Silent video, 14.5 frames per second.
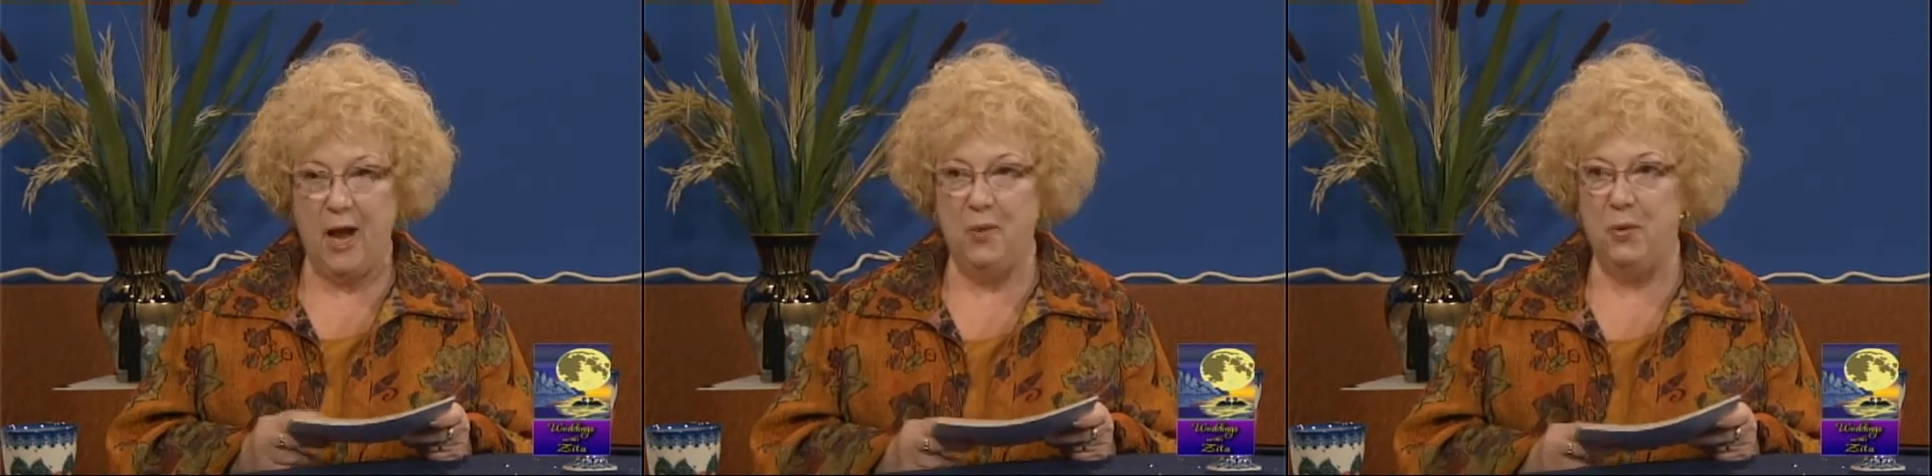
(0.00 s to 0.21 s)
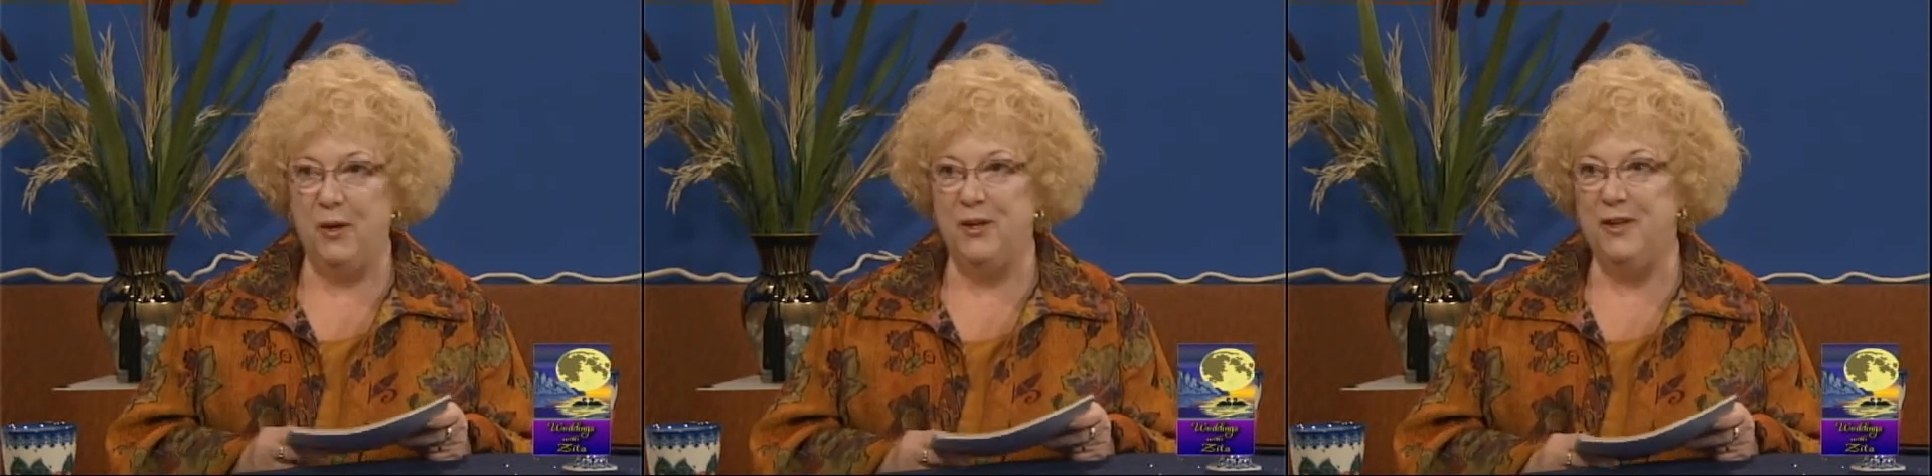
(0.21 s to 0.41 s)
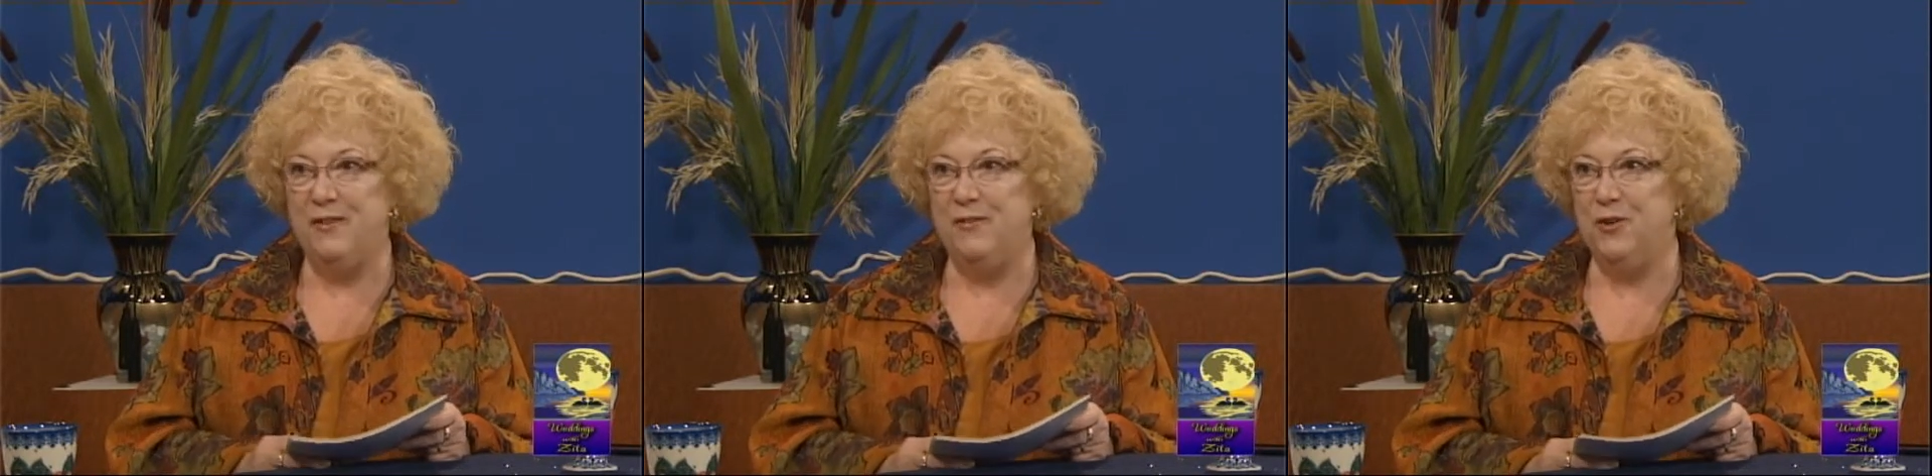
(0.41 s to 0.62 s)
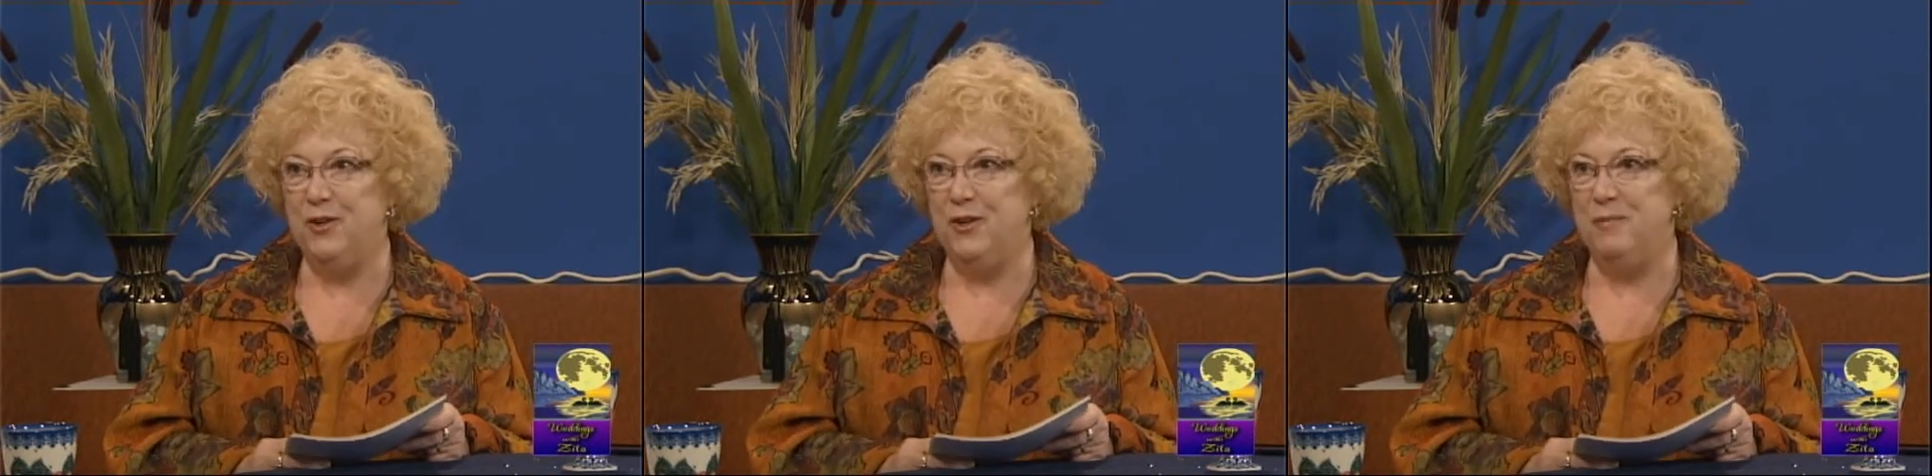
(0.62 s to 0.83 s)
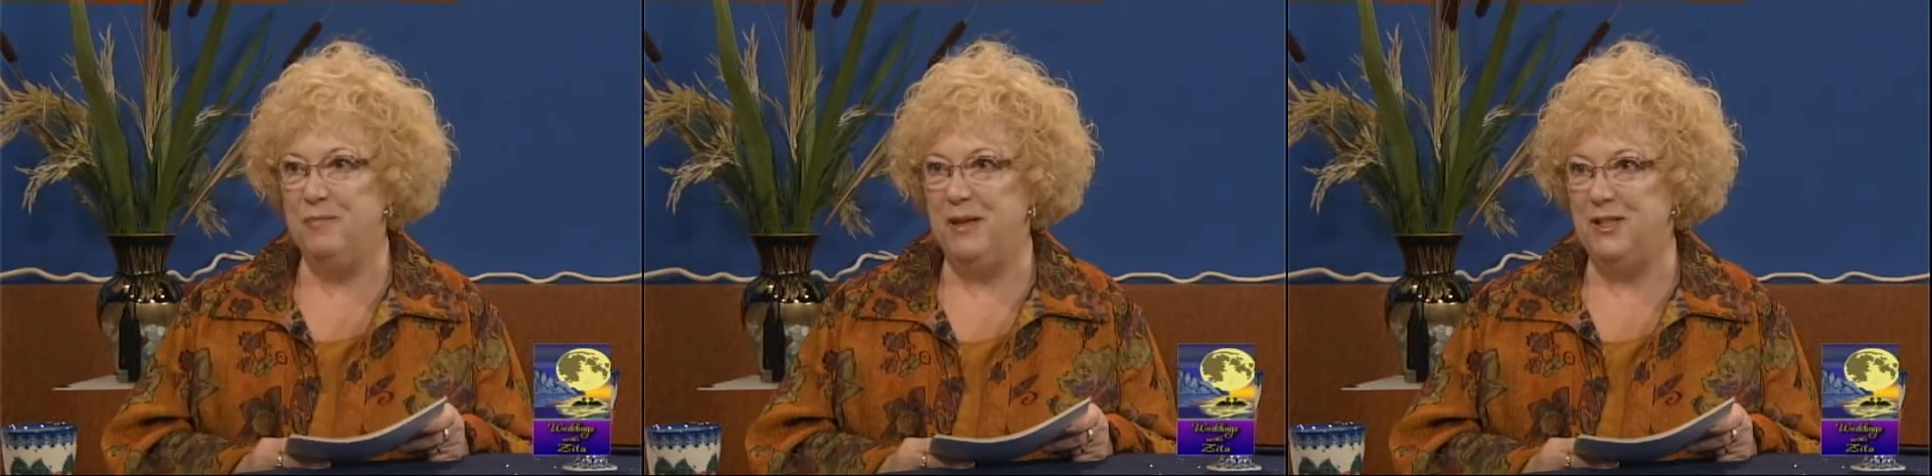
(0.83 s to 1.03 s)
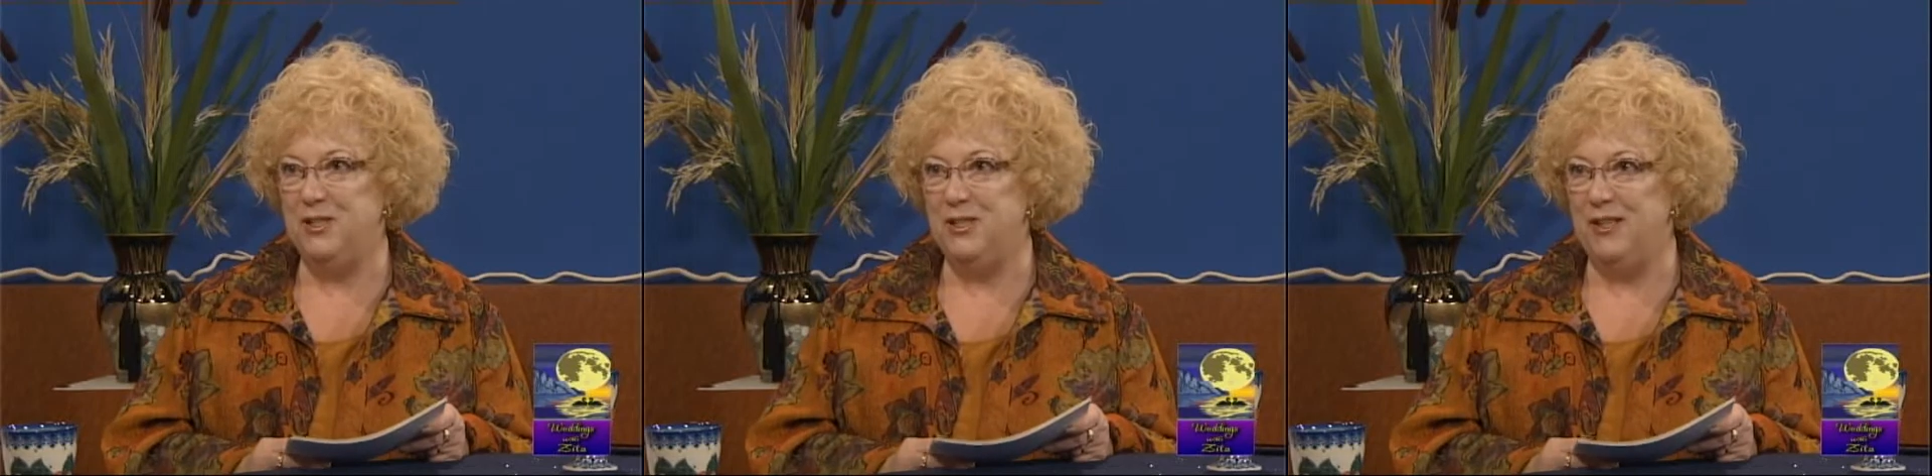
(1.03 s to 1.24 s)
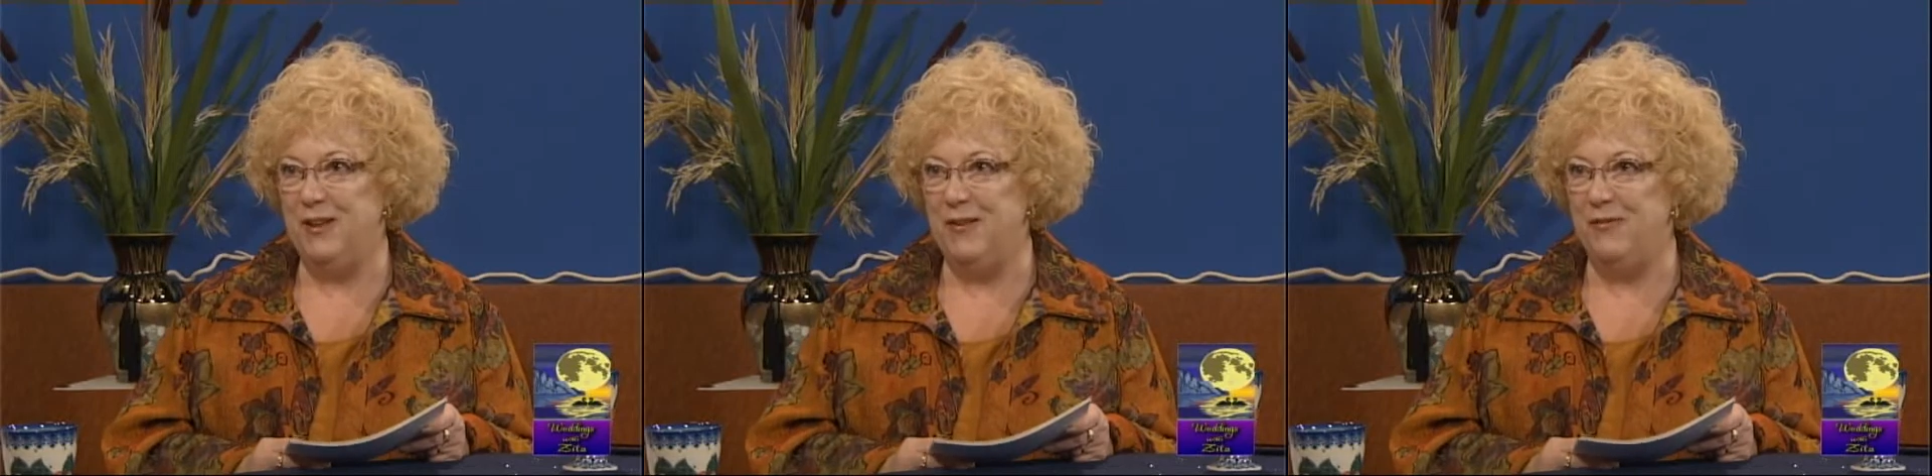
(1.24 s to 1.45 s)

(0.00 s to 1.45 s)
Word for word: I wondered if you could mention